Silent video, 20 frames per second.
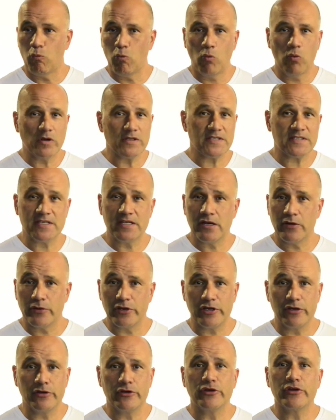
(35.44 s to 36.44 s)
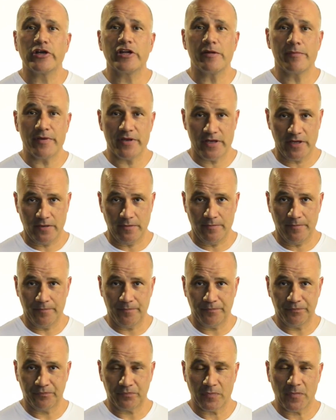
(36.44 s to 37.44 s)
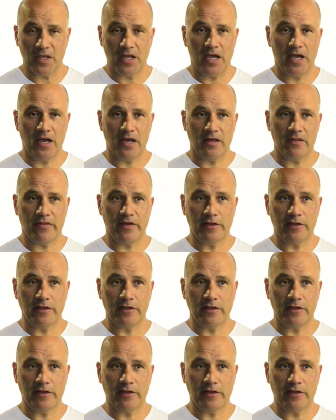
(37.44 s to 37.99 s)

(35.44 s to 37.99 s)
What scenario are you going to be in? And